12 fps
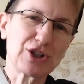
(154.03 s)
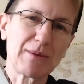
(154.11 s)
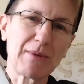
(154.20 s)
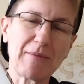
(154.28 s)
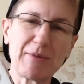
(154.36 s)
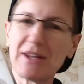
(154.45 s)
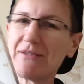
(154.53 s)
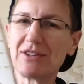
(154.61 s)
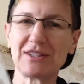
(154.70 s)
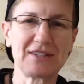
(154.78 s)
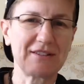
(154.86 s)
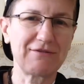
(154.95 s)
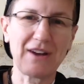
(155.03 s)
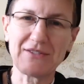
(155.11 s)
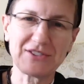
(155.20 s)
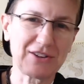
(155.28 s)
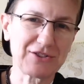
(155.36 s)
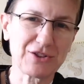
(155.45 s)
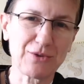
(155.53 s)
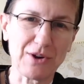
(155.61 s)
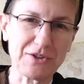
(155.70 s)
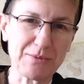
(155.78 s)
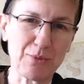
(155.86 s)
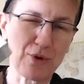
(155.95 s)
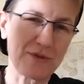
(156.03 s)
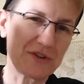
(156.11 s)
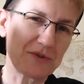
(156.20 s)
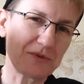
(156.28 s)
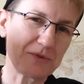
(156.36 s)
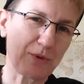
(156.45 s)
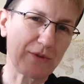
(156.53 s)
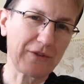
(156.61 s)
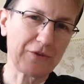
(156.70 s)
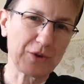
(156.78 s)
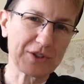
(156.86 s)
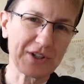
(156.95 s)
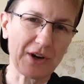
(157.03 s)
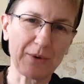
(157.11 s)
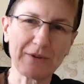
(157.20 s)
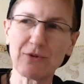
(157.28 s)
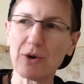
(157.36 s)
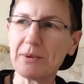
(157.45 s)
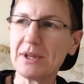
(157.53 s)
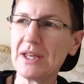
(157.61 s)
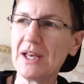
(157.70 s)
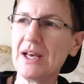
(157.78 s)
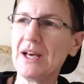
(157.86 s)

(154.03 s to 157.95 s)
I mean, I've been giving this thing five stars across the board. This one was more of a four star one for me.